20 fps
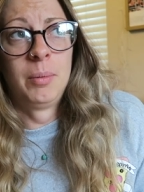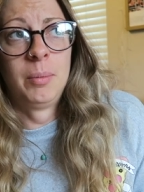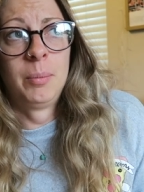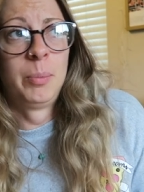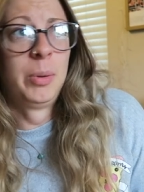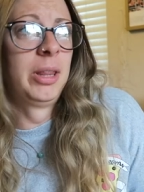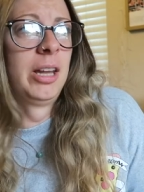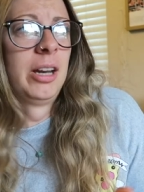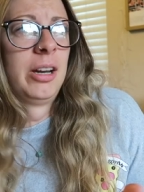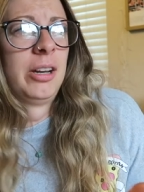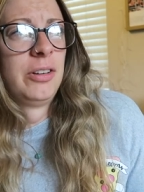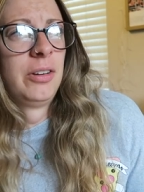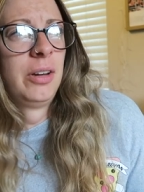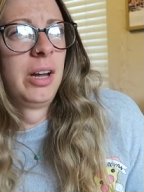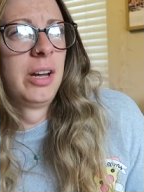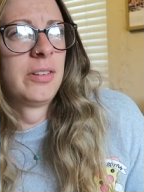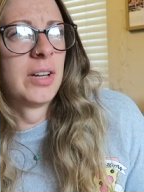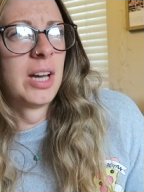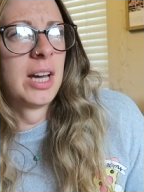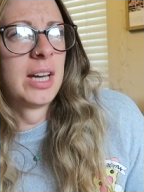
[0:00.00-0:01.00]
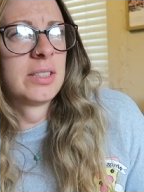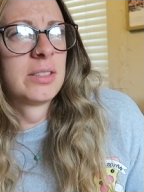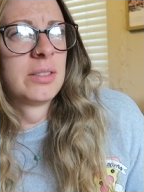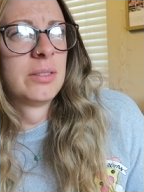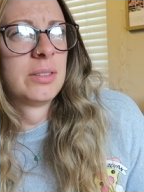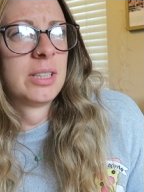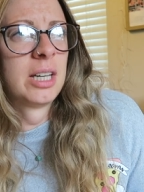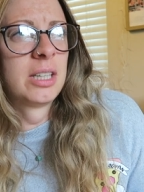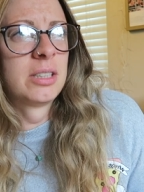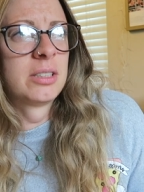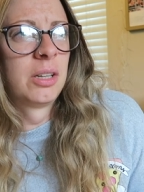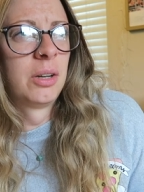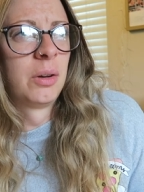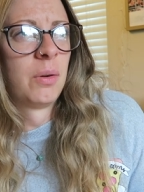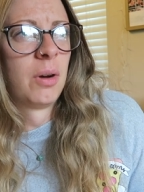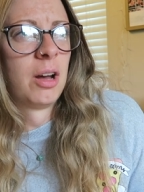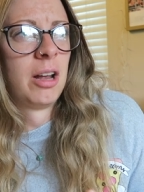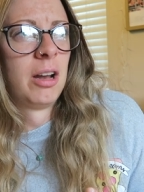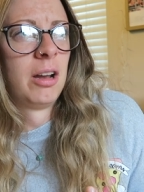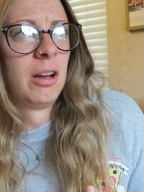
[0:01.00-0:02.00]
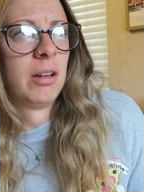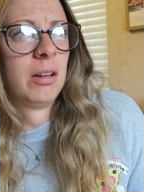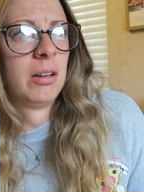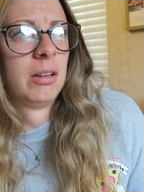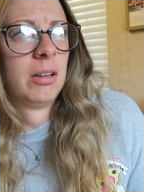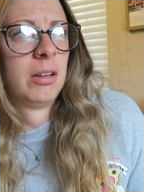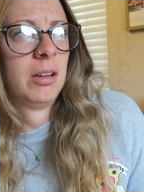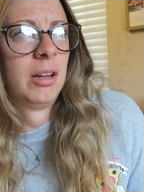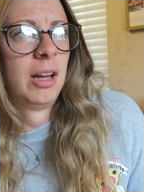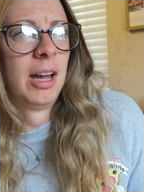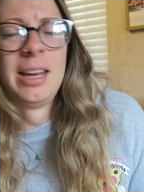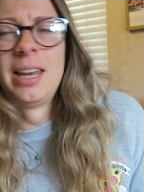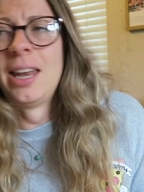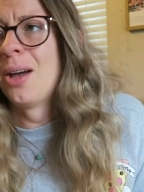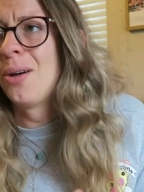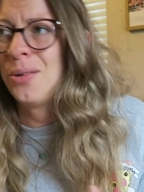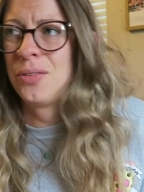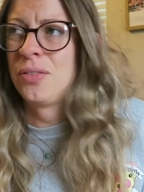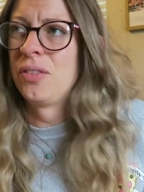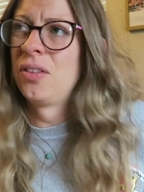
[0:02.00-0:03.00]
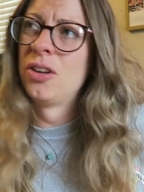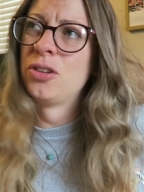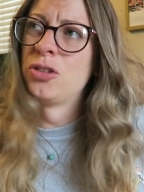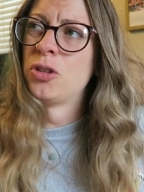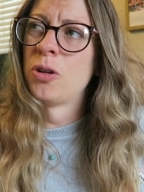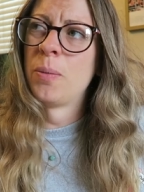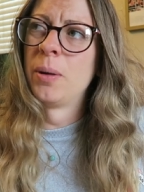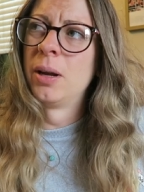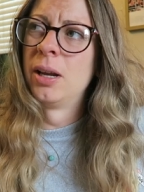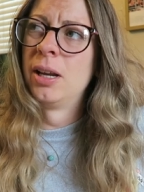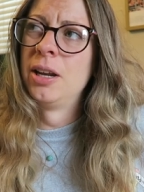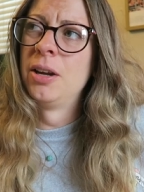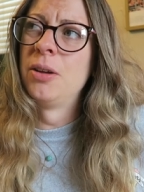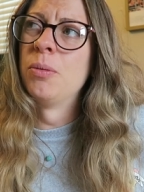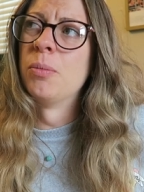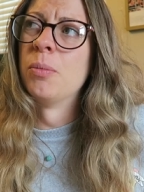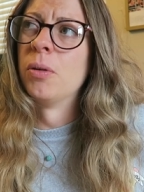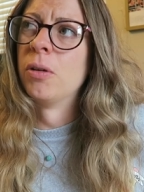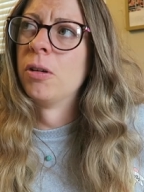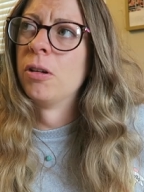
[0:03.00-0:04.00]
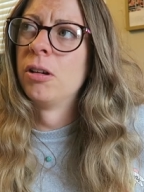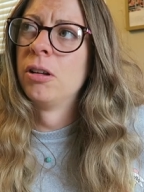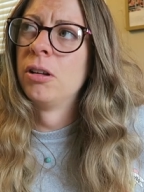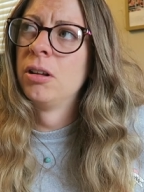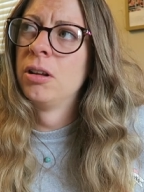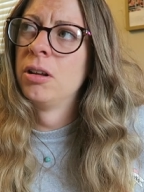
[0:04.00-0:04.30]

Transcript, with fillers: But then I do go to Asda and Tesco quite a lot. And now I've started shopping a little more.